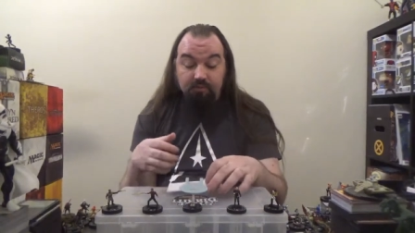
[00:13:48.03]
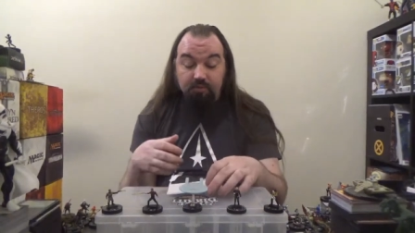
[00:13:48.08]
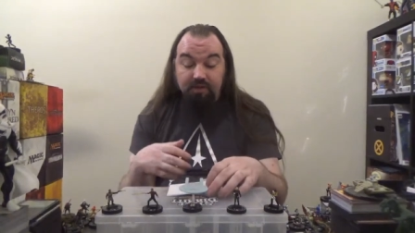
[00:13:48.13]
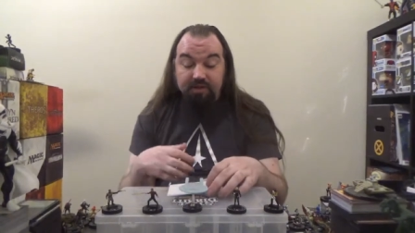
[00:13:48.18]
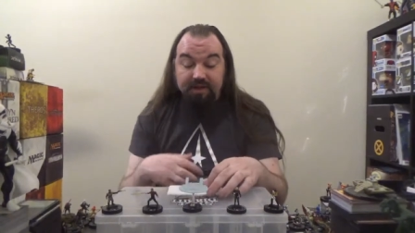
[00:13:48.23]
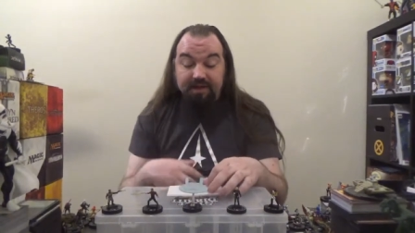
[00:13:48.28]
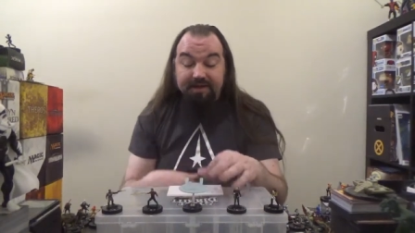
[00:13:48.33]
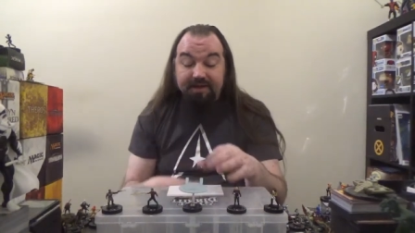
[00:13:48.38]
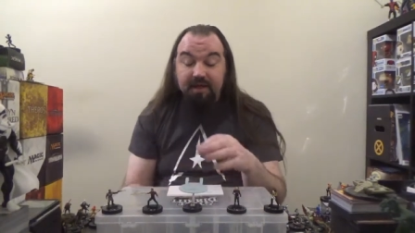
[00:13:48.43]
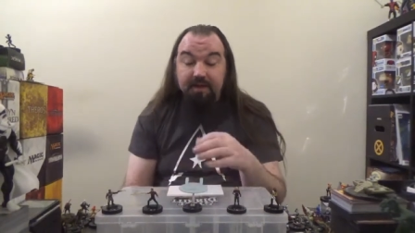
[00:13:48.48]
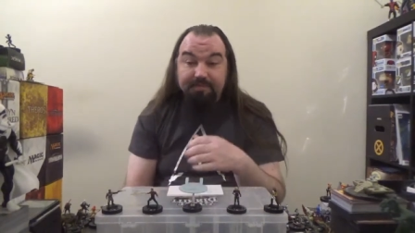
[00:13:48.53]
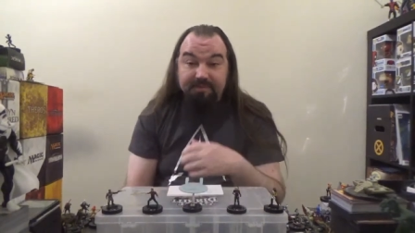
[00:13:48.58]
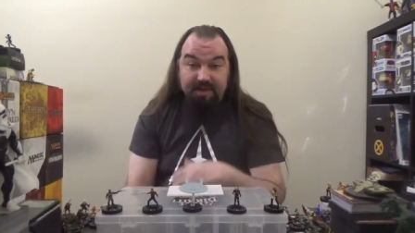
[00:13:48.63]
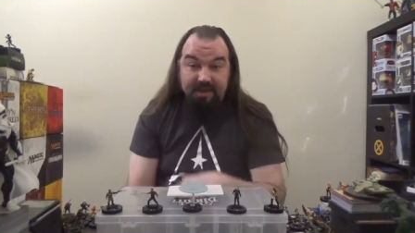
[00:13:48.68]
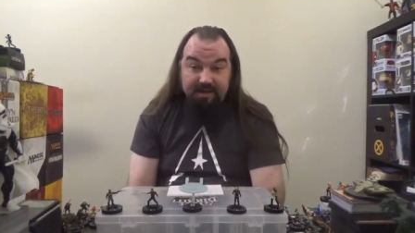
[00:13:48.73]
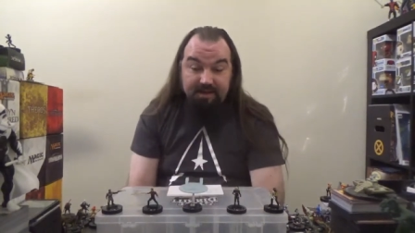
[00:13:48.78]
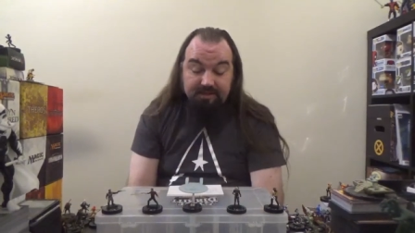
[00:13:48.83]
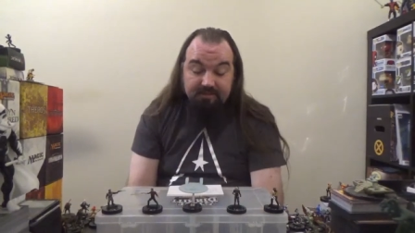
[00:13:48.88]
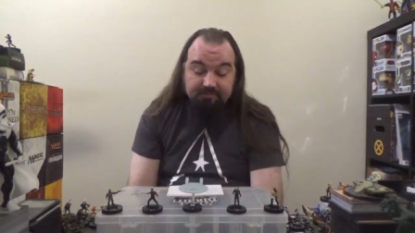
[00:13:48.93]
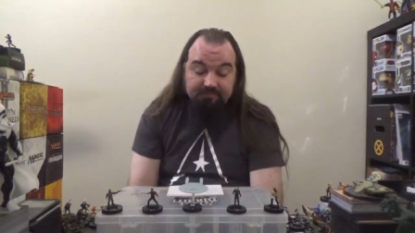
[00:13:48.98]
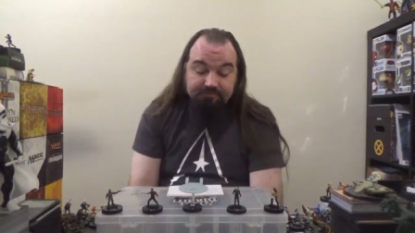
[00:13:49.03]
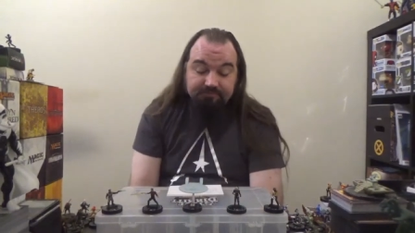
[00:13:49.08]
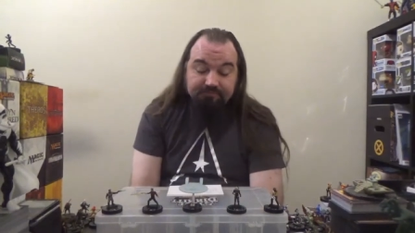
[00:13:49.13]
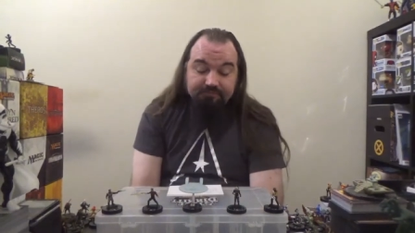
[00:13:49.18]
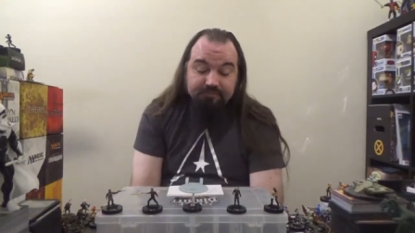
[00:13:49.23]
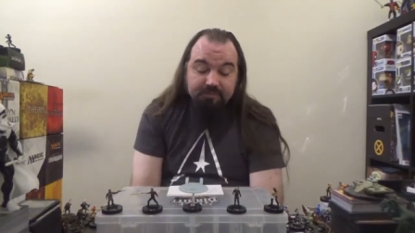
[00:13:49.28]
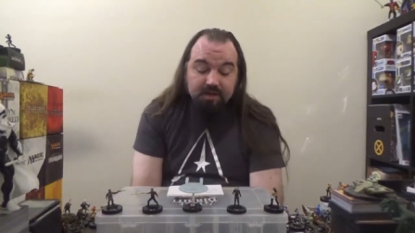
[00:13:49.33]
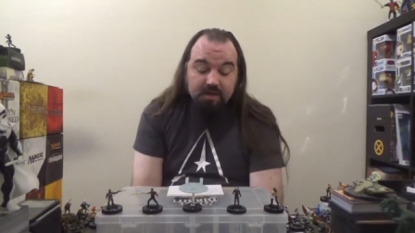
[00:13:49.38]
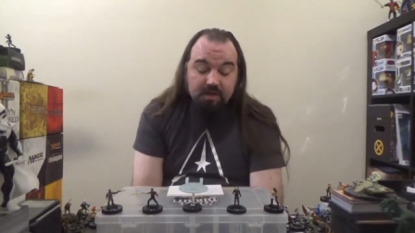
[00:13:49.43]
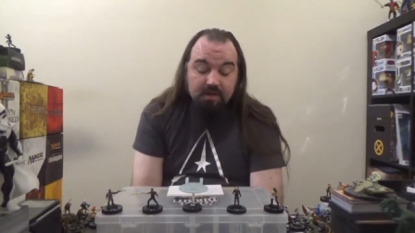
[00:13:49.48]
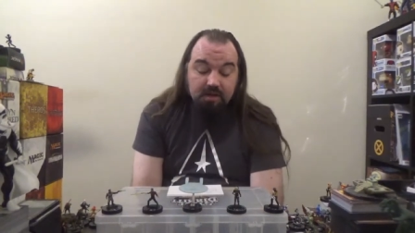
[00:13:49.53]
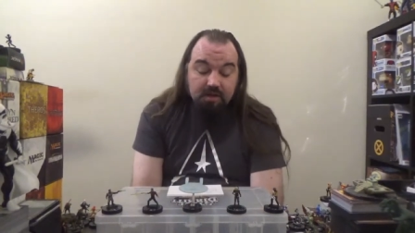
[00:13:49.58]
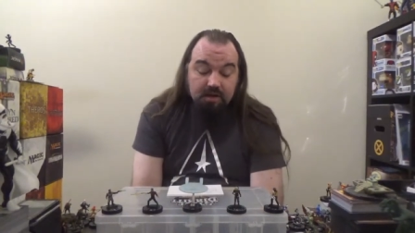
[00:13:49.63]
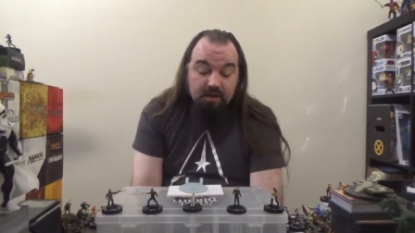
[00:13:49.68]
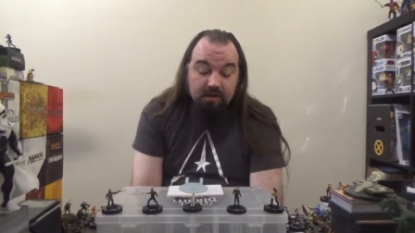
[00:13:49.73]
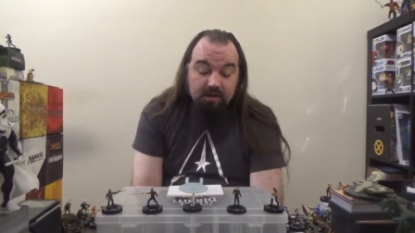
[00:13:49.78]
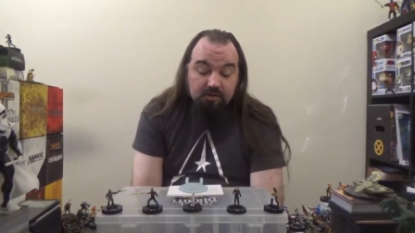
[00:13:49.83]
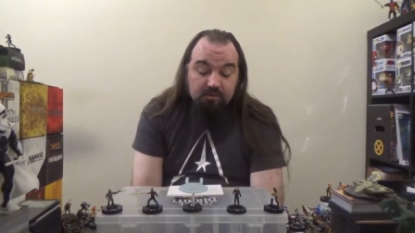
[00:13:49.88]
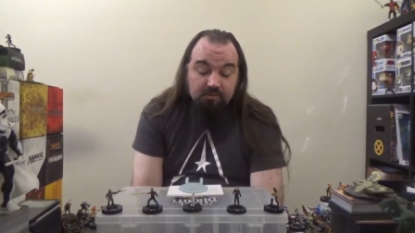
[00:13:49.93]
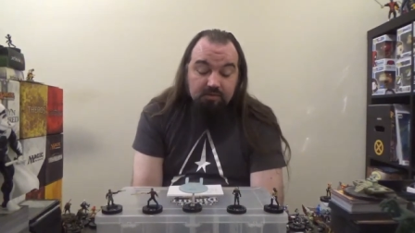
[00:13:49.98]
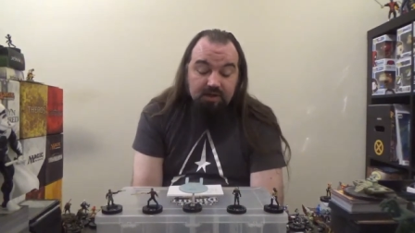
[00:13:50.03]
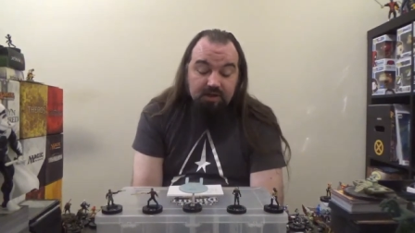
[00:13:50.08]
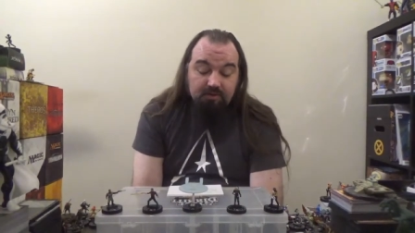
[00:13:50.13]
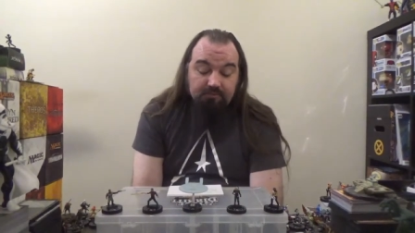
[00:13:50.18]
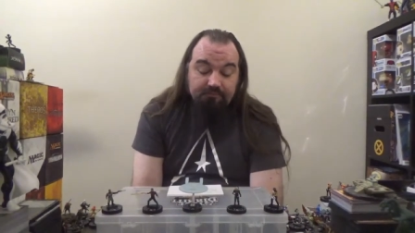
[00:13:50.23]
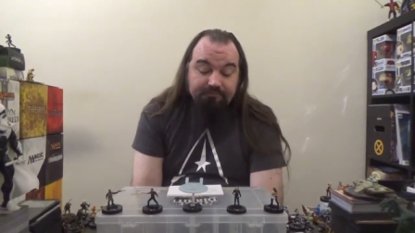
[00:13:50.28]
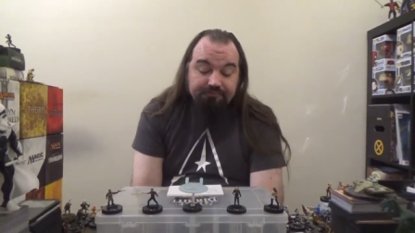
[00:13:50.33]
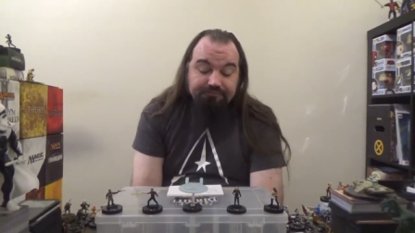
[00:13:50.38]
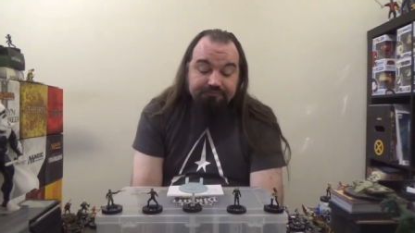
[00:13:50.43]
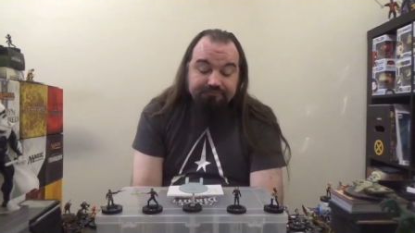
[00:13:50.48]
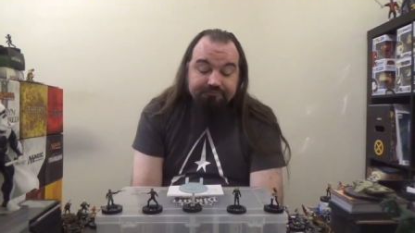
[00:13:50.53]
would end up getting, well,